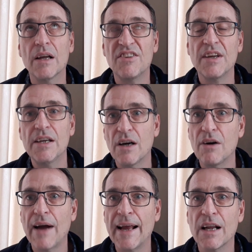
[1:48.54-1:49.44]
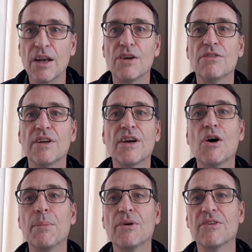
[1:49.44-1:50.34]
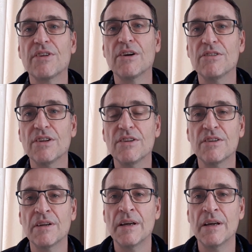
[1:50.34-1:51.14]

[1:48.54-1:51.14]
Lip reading: senile ankylosing hyperostosis.